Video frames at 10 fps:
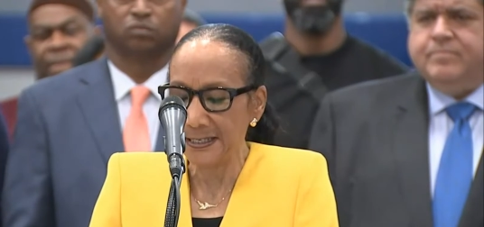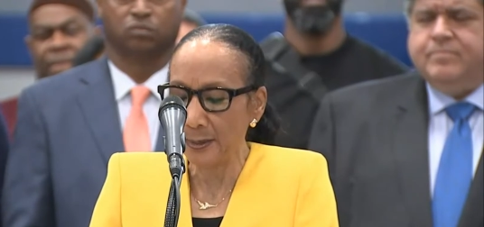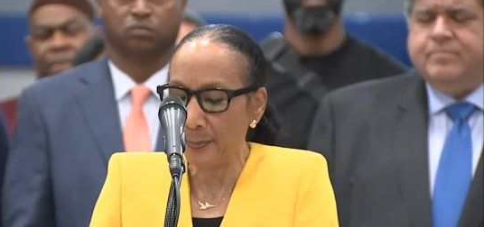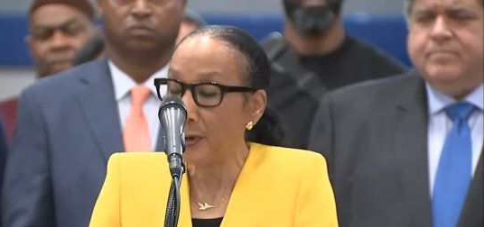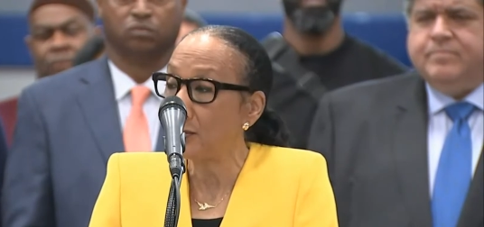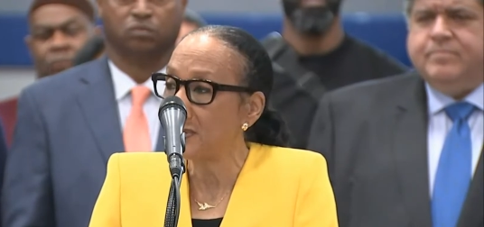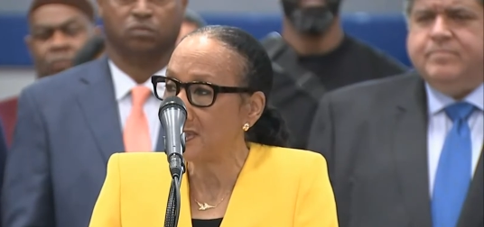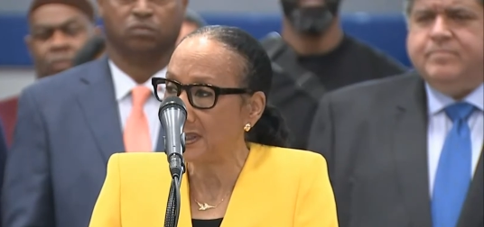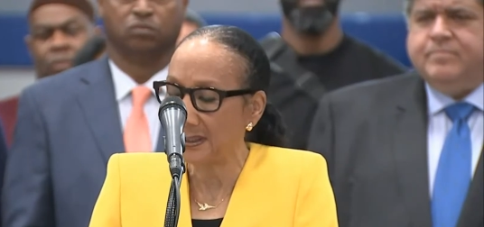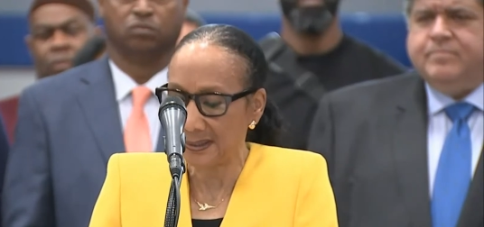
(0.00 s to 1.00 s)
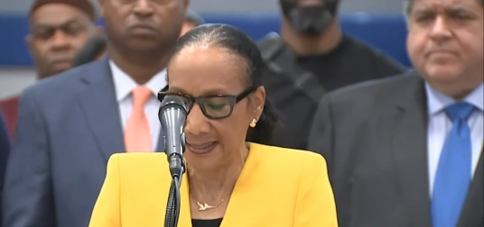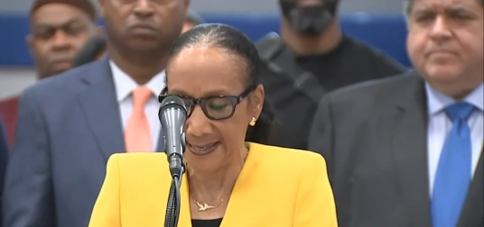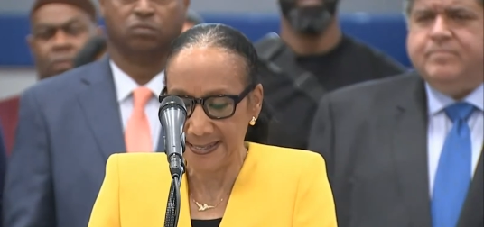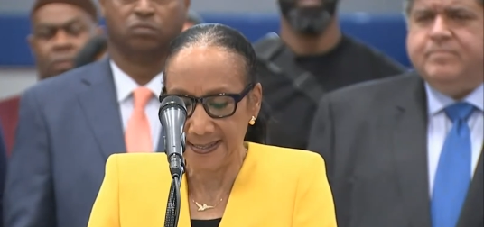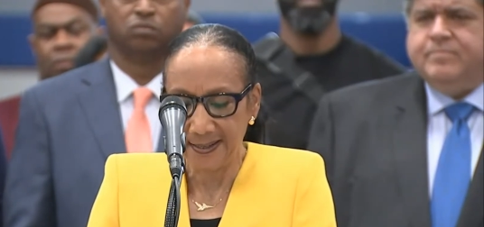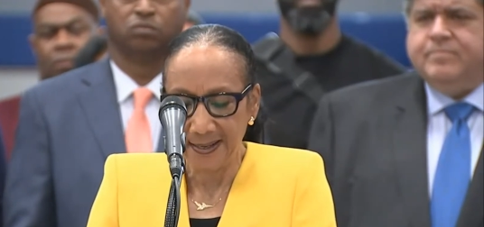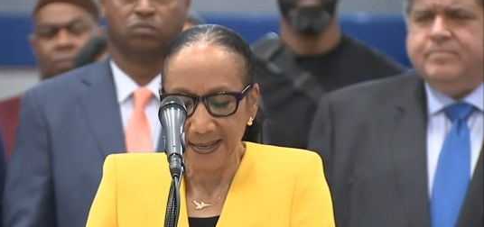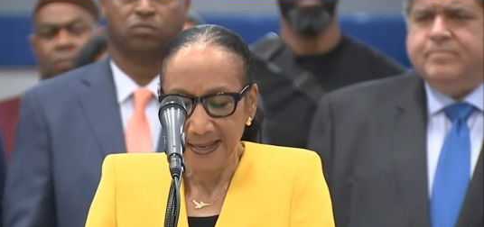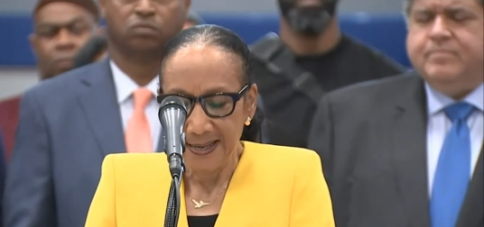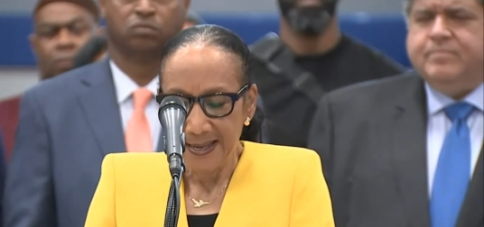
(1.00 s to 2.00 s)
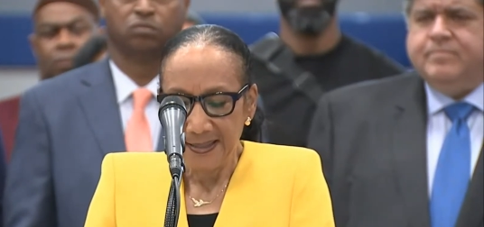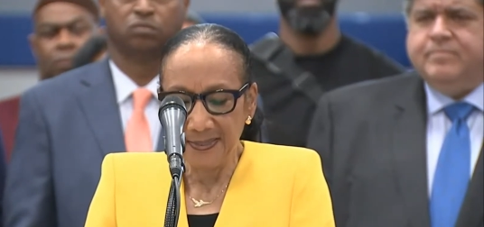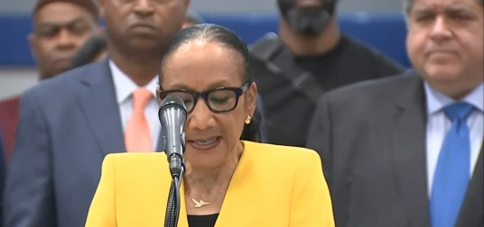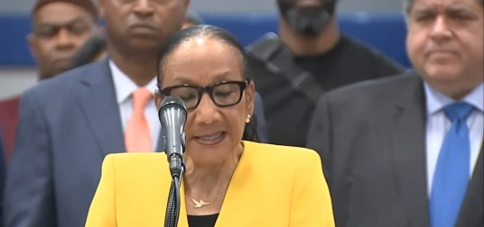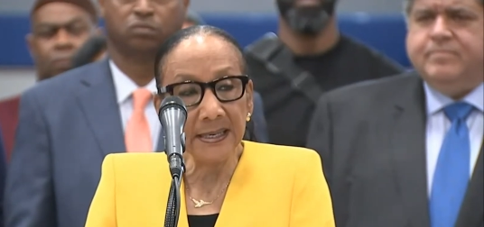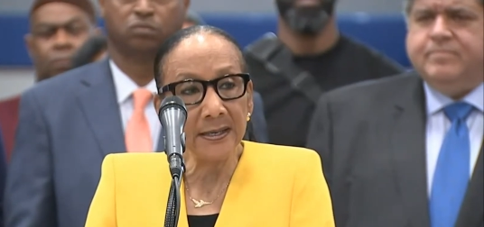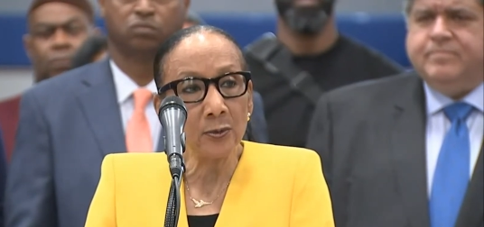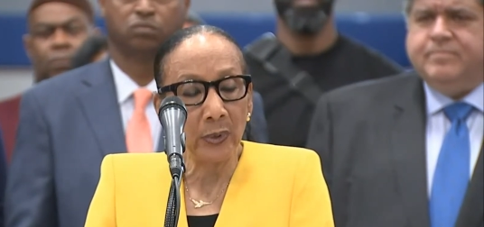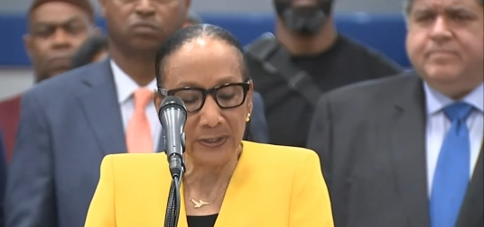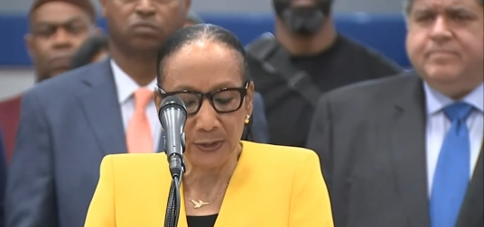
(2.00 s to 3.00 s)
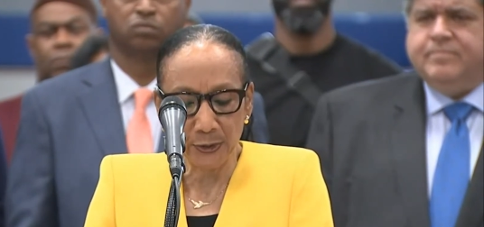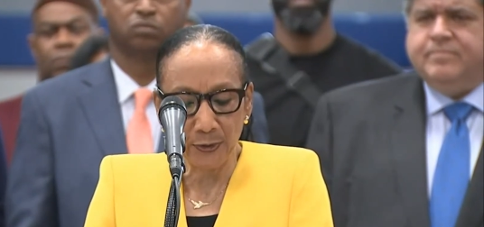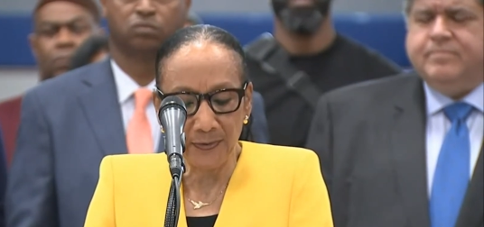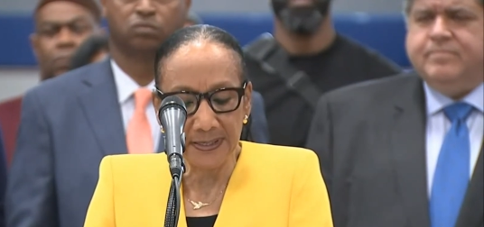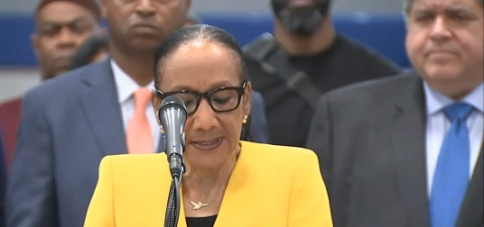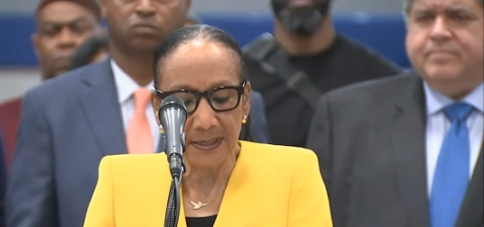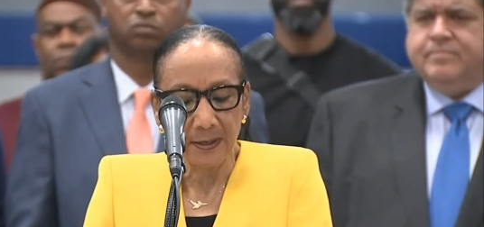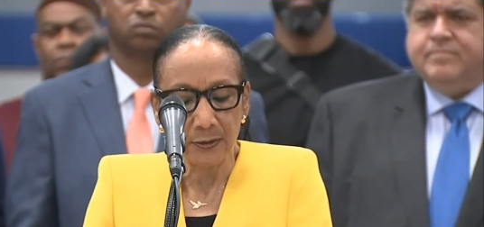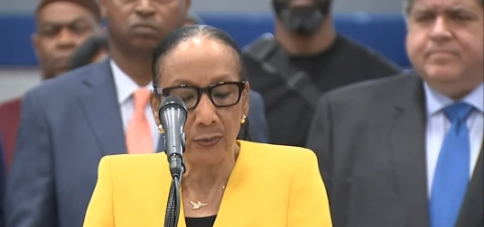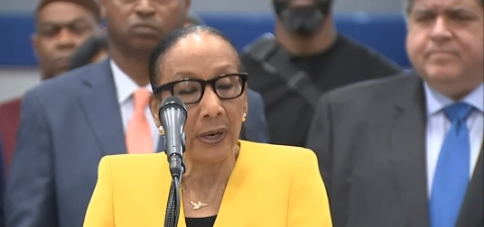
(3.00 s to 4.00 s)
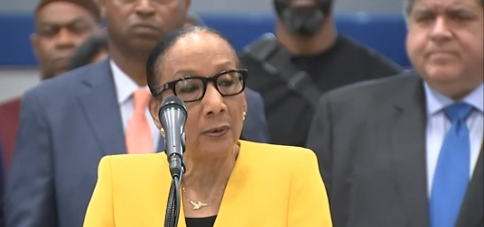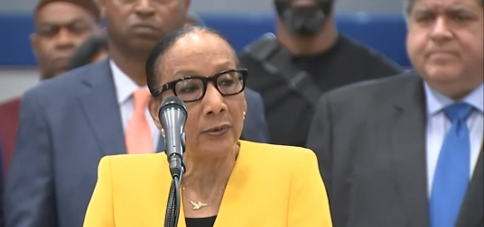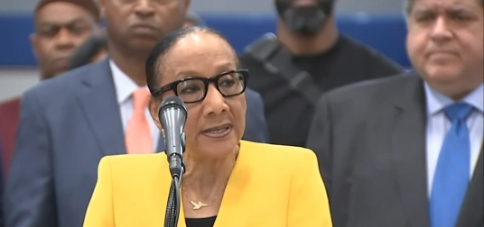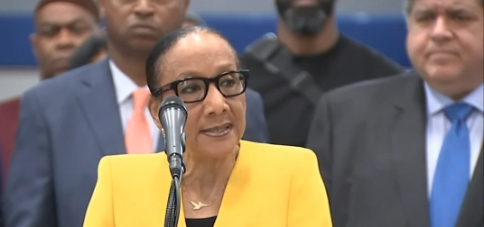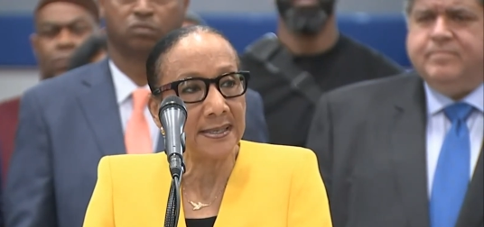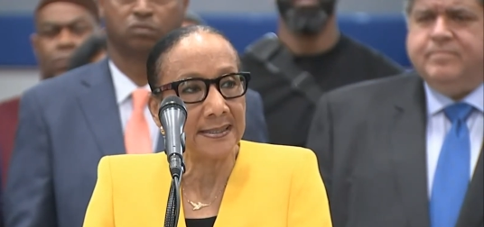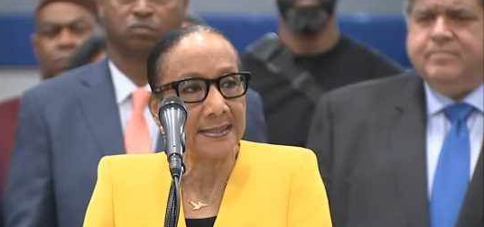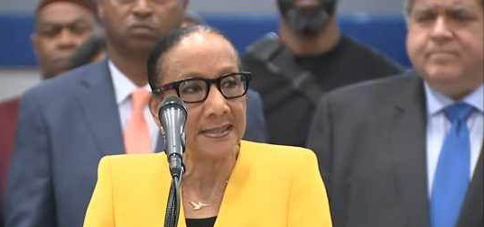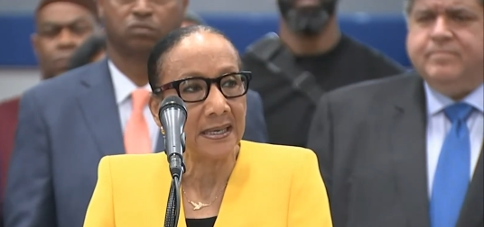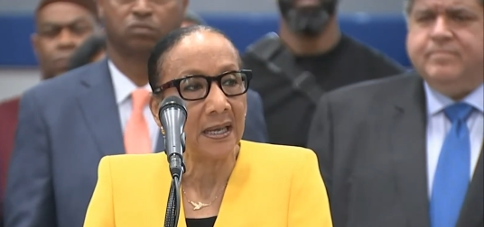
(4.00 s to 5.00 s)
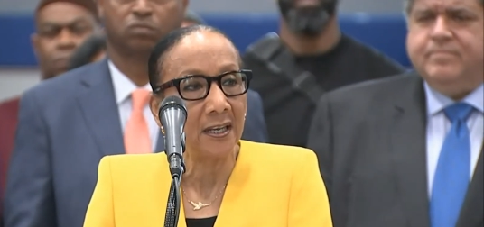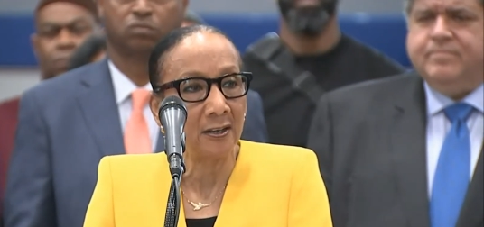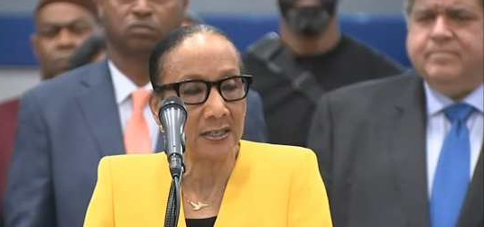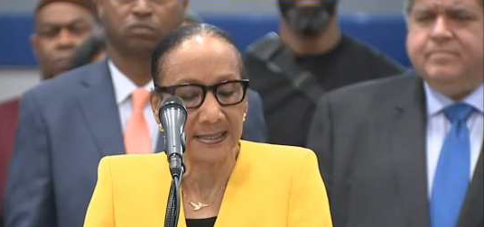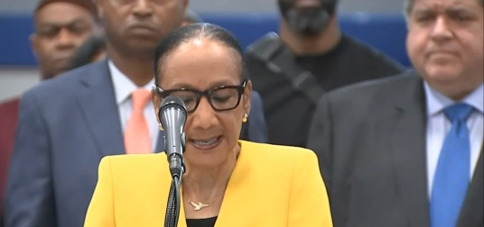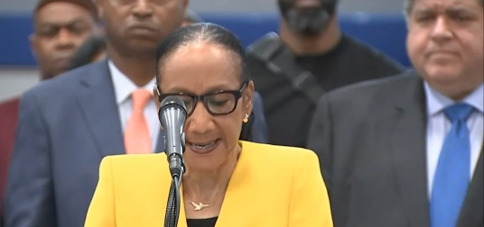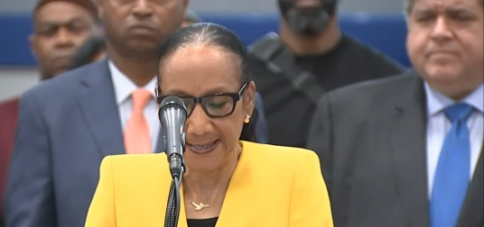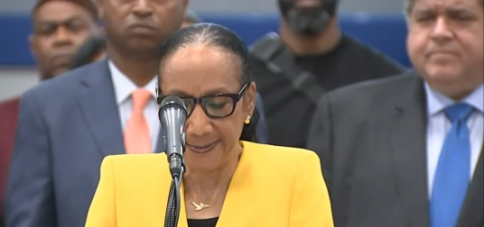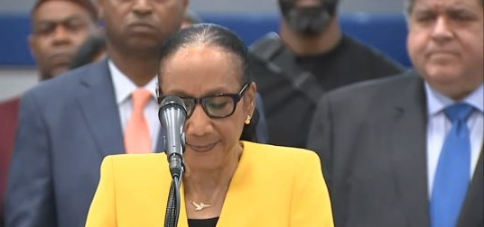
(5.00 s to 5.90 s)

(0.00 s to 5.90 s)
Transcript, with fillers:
Speaker 1: supposed to look like. This is what service to our residents looks like.